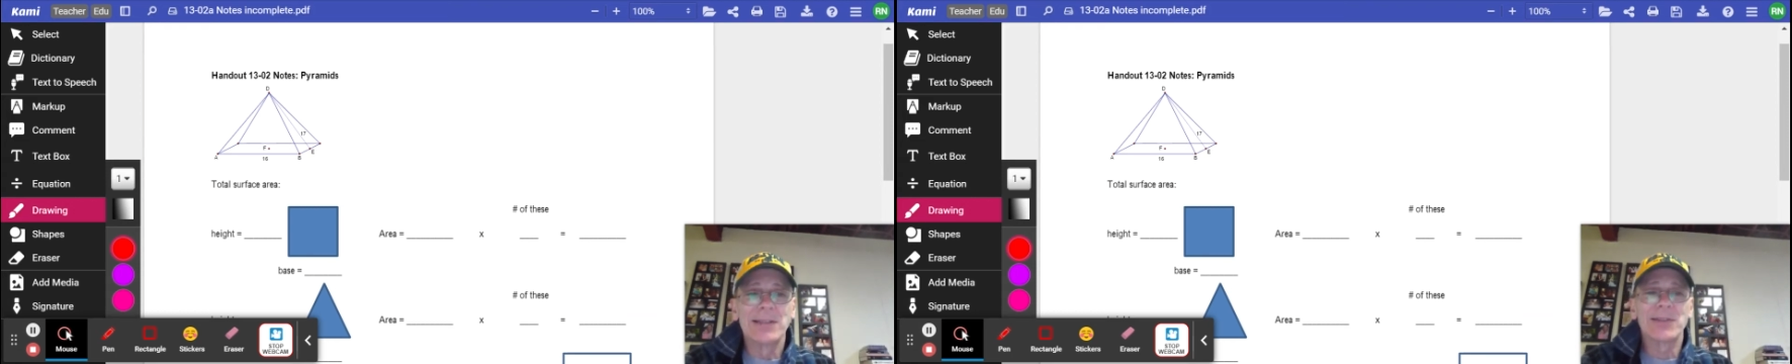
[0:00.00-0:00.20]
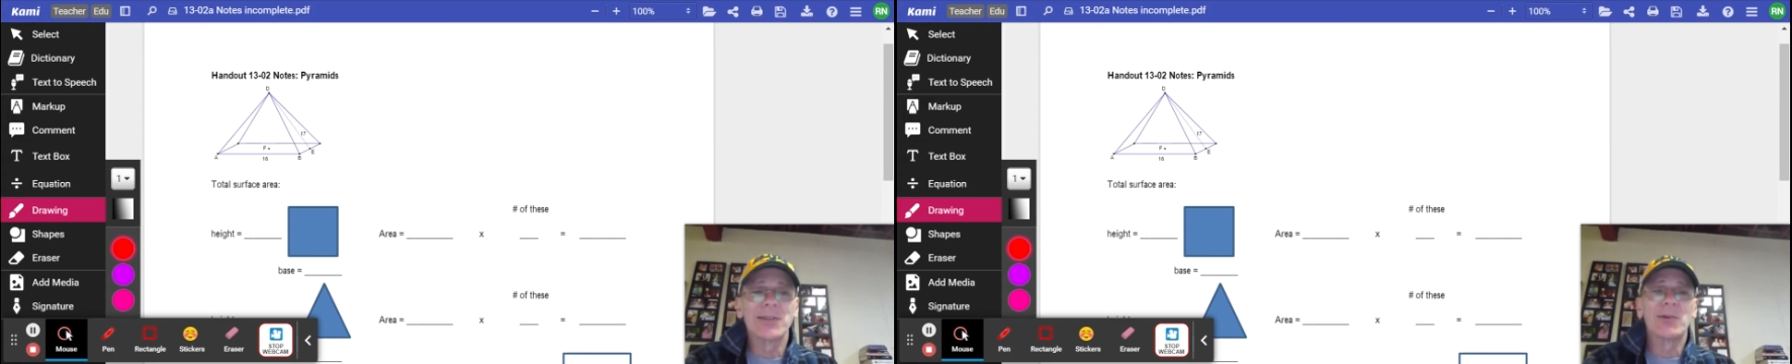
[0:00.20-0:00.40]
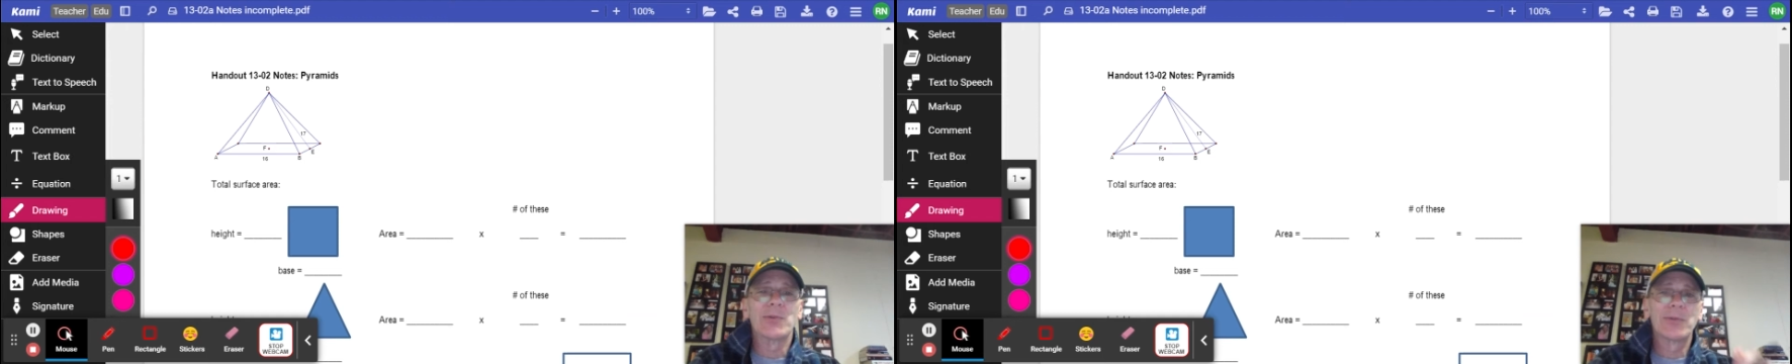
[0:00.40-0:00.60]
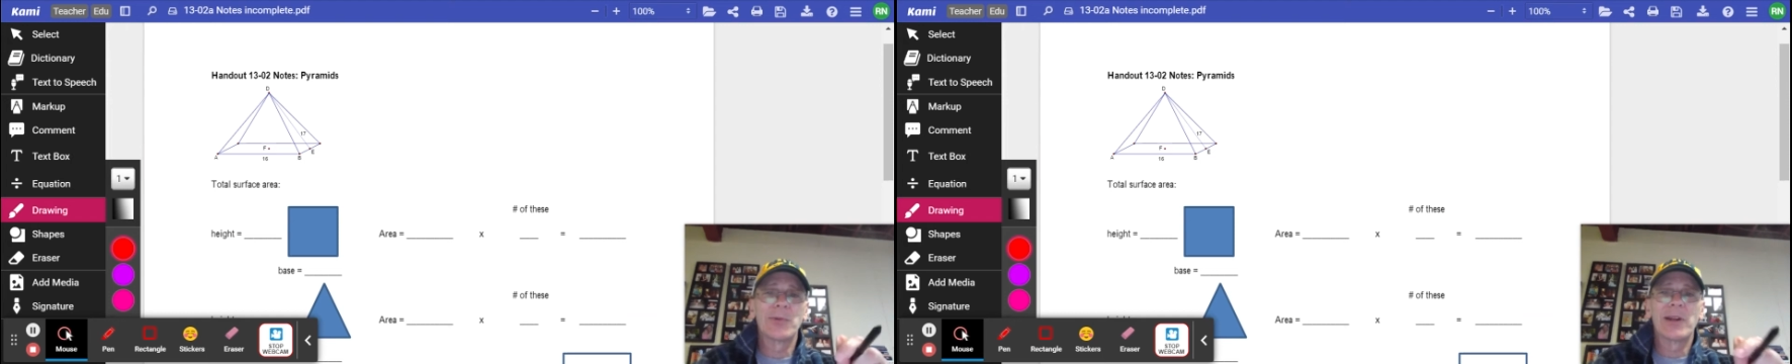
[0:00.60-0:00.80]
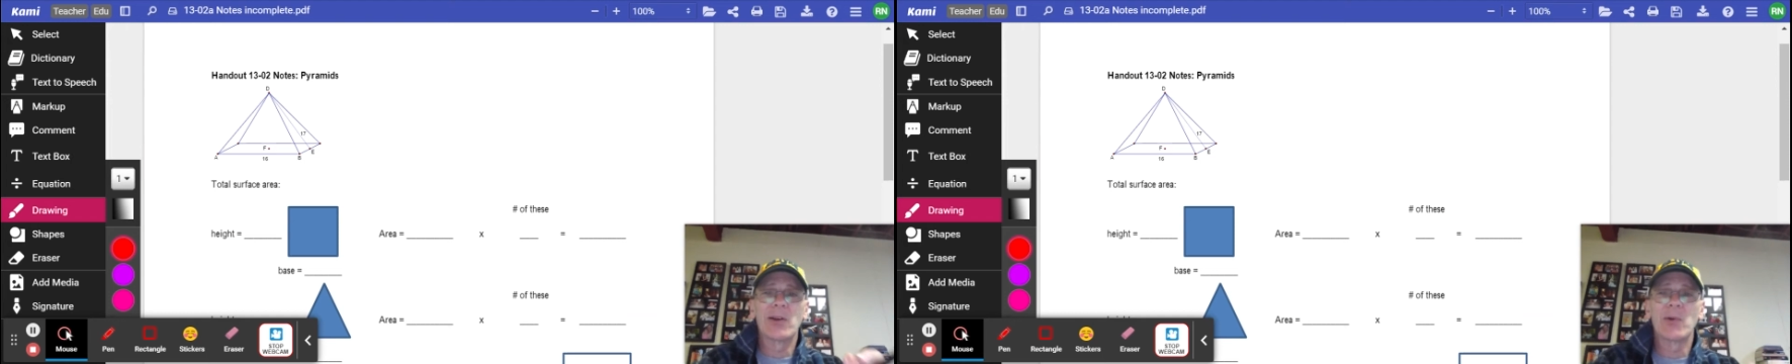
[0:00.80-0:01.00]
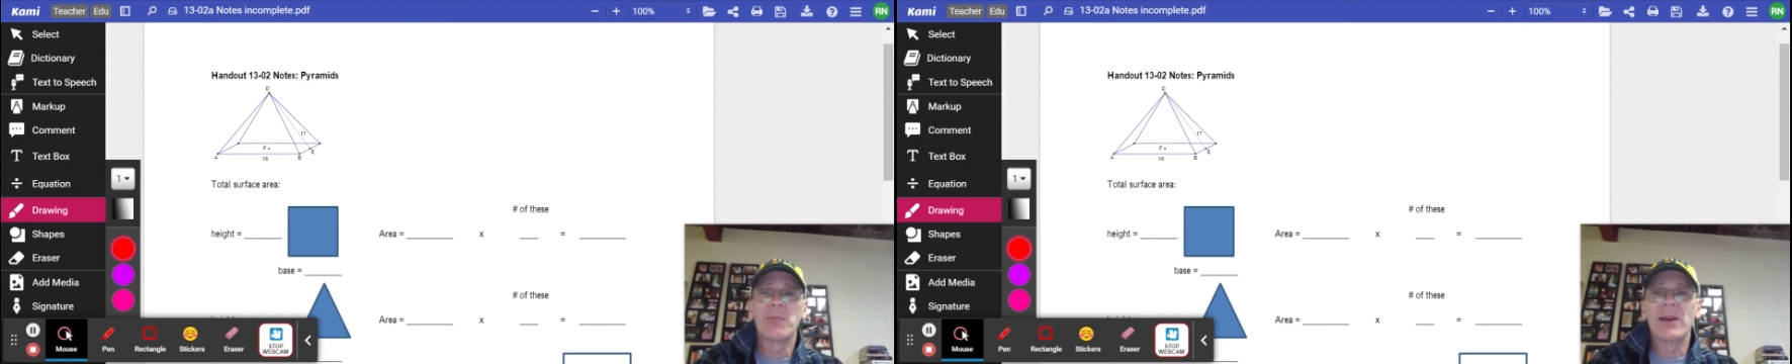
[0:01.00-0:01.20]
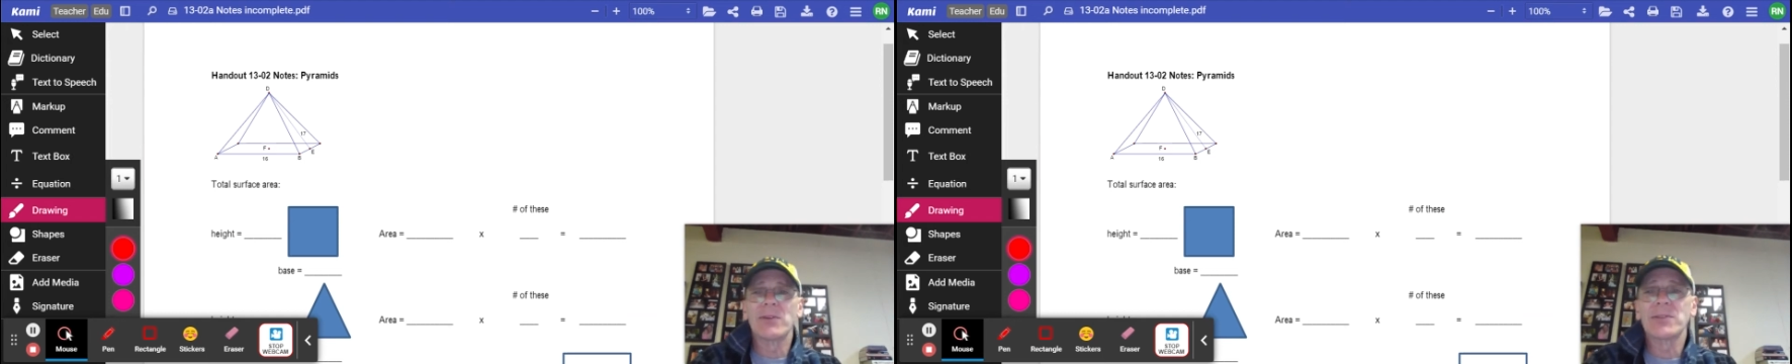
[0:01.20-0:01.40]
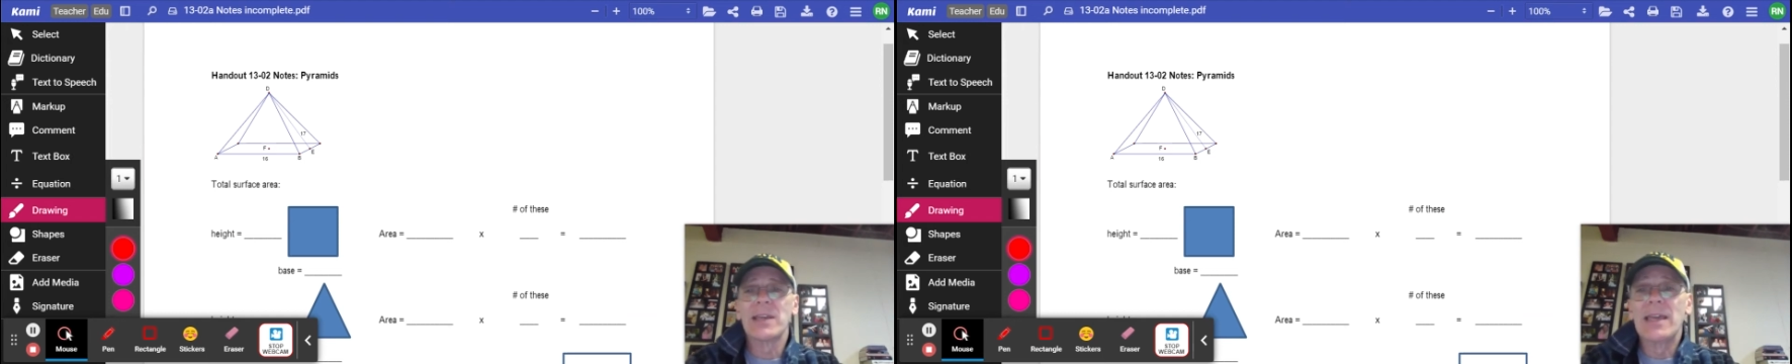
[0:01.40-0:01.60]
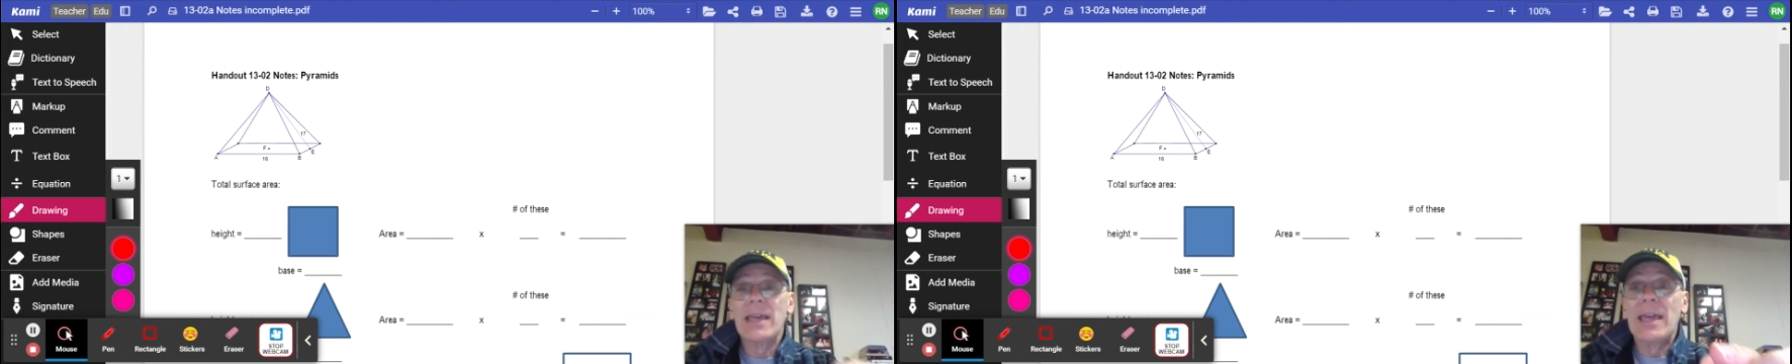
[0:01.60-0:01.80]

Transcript: So, way to go, Bears.